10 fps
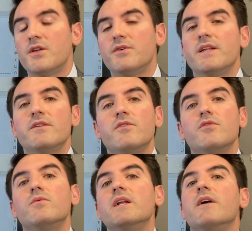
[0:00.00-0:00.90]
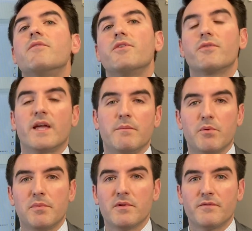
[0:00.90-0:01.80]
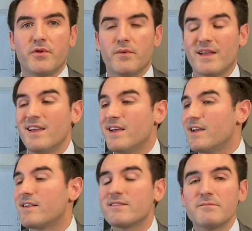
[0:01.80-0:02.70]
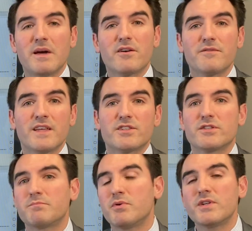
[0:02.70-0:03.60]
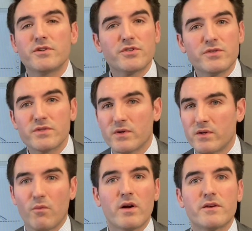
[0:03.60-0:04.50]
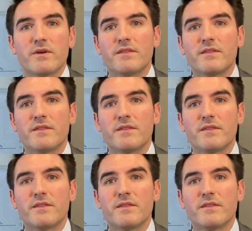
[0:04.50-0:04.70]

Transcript: You need to do whatever you're capable of doing. It doesn't matter if that's just putting your shoes on and walking around